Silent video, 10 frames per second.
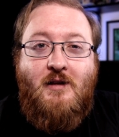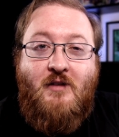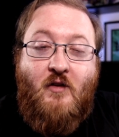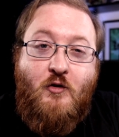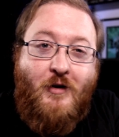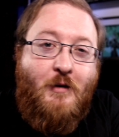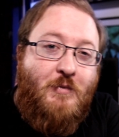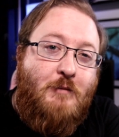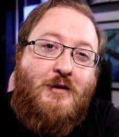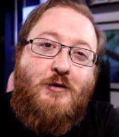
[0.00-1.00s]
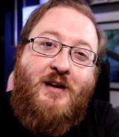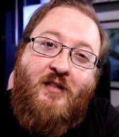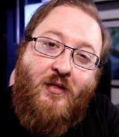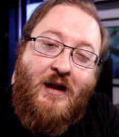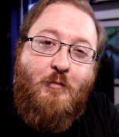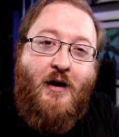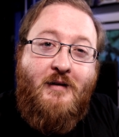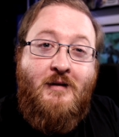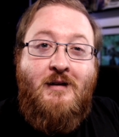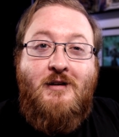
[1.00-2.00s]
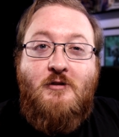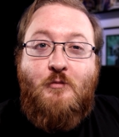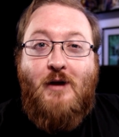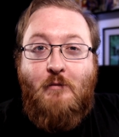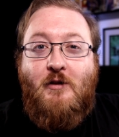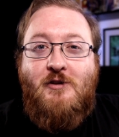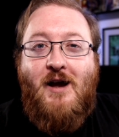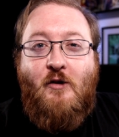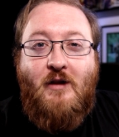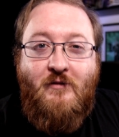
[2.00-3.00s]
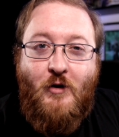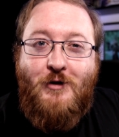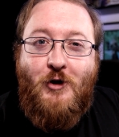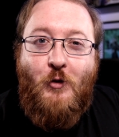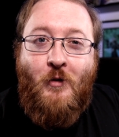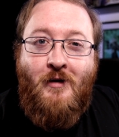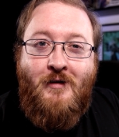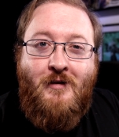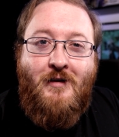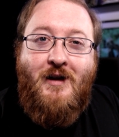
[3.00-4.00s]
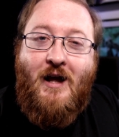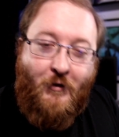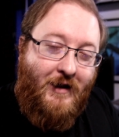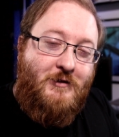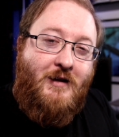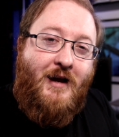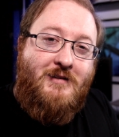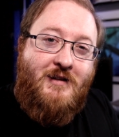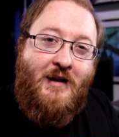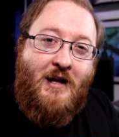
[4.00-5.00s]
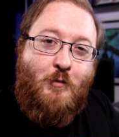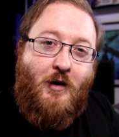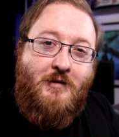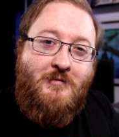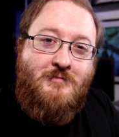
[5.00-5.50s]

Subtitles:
If you enjoyed it, please make sure you hit the like button, subscribe to the channel if you're new. I'll catch you guys in the next one,